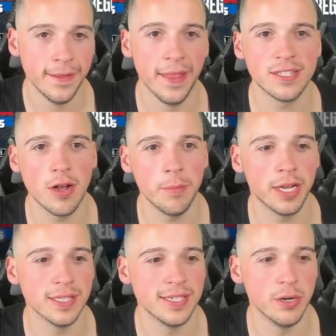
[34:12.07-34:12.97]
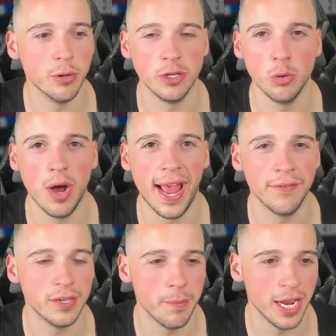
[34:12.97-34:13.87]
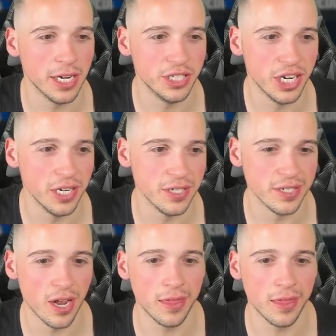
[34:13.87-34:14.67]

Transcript: That's got me considering, do I have to make any changes?